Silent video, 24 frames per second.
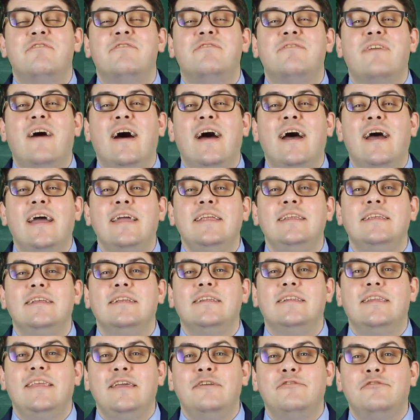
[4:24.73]

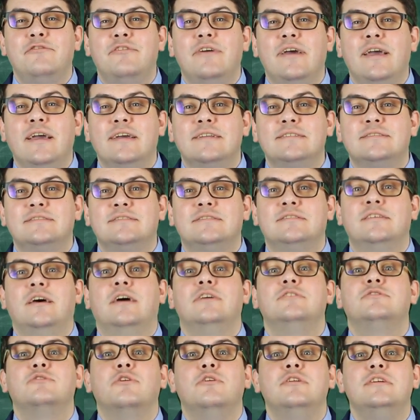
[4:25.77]
Find defects,
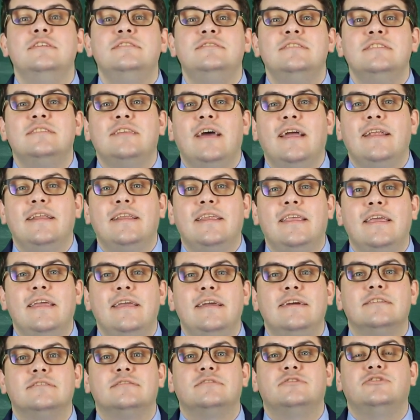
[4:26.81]
solicit
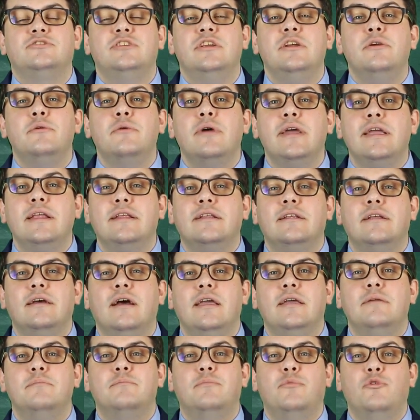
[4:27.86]
ideas, generate
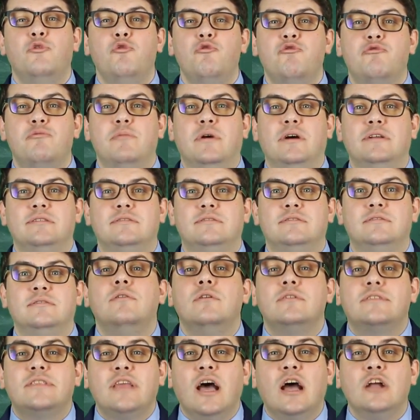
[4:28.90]
improvements,
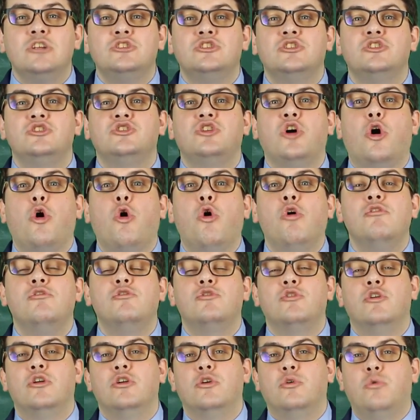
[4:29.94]
touch the
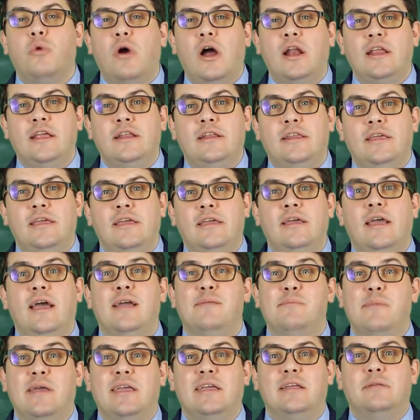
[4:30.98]
overall quality
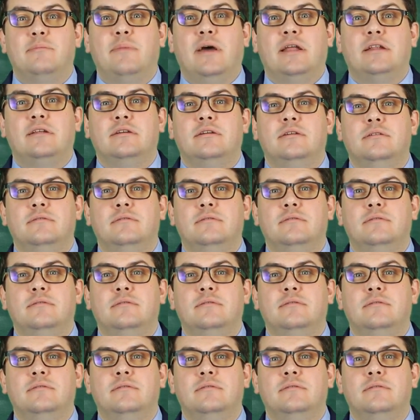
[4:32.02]
and make it better.